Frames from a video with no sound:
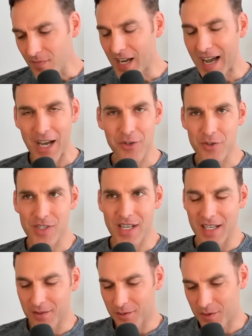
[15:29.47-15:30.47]

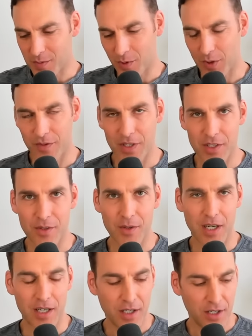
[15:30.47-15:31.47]
Atrazine was proven to
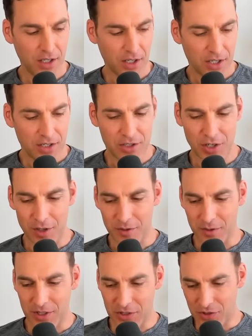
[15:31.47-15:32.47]
uh, turn,